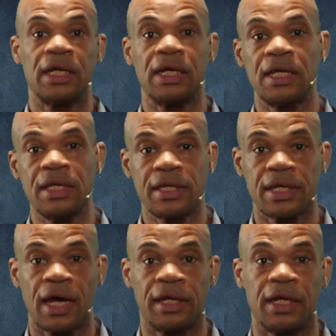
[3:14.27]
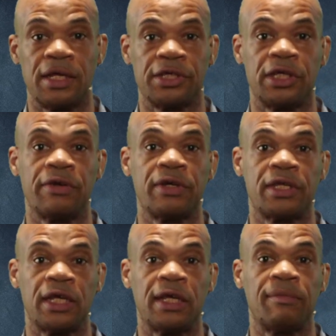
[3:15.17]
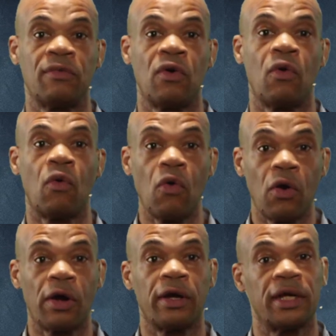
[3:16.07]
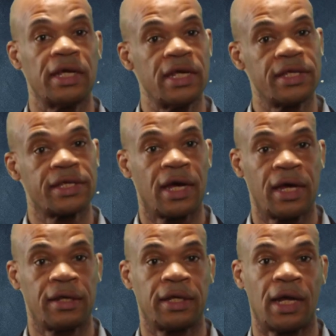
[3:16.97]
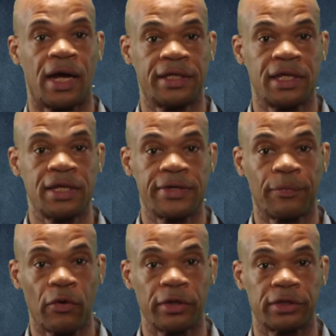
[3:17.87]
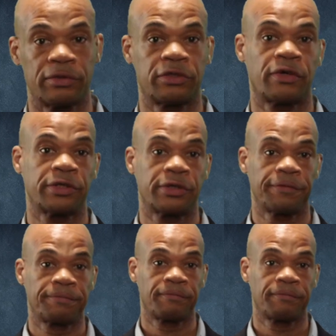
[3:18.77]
inside the engineering team, or inside the IT support structure.